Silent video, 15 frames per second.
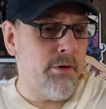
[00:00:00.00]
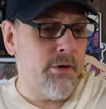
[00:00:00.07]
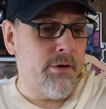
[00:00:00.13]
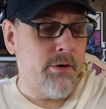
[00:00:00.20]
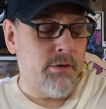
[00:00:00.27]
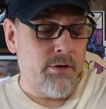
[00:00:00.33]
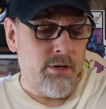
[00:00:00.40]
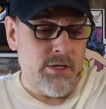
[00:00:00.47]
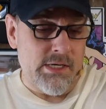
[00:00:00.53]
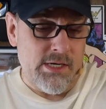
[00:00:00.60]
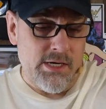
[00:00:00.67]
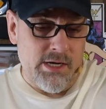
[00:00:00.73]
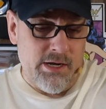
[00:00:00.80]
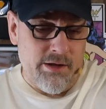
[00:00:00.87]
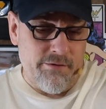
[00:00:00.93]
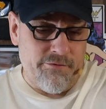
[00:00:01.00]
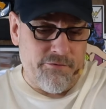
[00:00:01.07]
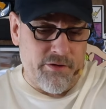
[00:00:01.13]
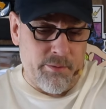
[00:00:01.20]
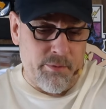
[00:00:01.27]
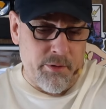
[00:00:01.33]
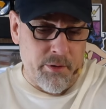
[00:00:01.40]
her
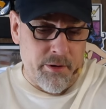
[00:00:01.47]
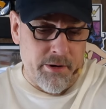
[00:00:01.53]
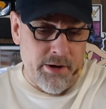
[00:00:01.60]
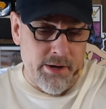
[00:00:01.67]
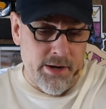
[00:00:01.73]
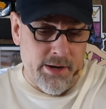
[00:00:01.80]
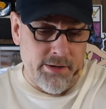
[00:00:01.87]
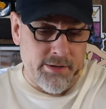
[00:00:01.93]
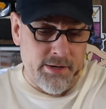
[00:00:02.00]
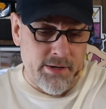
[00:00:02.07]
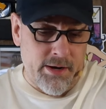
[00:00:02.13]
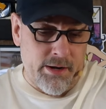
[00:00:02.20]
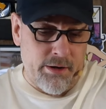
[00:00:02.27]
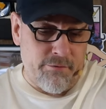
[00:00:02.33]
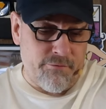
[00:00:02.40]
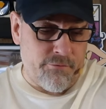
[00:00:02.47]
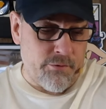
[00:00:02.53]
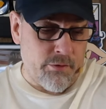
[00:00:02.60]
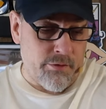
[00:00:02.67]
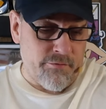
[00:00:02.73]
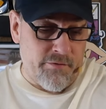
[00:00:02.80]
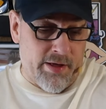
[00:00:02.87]
February
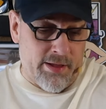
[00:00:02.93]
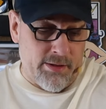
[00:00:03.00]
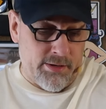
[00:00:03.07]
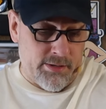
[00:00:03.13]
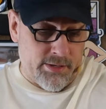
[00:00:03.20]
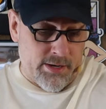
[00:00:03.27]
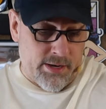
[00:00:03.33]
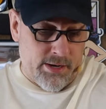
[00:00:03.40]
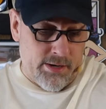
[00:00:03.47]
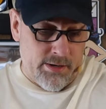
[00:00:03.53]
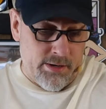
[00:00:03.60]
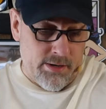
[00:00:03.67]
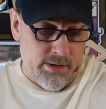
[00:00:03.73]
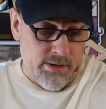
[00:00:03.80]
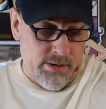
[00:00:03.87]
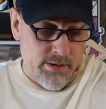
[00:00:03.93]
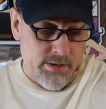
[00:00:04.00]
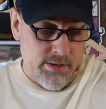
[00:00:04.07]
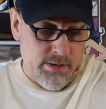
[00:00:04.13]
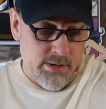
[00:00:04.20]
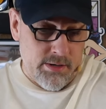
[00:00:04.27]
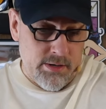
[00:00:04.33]
1994 Valentine
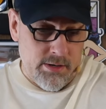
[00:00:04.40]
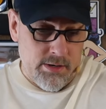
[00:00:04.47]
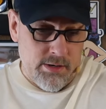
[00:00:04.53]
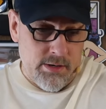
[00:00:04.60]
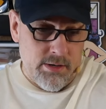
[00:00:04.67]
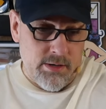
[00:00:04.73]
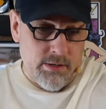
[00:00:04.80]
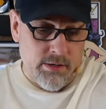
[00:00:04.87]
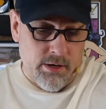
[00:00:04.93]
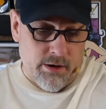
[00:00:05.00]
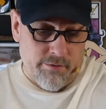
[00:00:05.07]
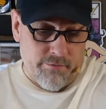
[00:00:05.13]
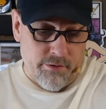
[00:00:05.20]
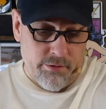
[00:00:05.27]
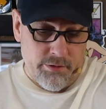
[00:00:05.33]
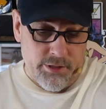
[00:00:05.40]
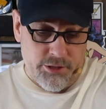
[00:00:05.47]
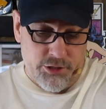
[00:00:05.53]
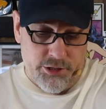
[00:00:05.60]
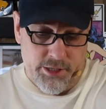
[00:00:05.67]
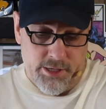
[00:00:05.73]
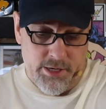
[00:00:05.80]
cover that
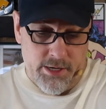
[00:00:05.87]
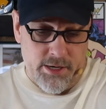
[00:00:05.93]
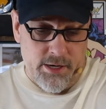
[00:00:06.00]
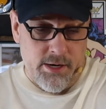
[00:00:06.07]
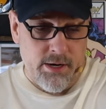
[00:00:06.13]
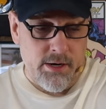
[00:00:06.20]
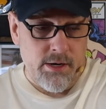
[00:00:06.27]
she did.